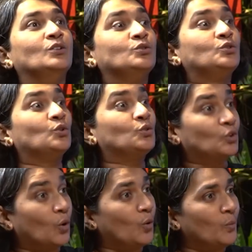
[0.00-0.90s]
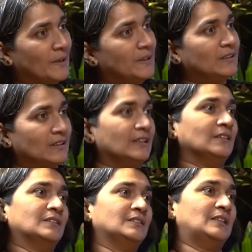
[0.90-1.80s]
So many
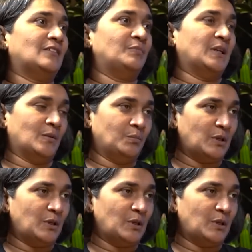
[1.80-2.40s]
things have become,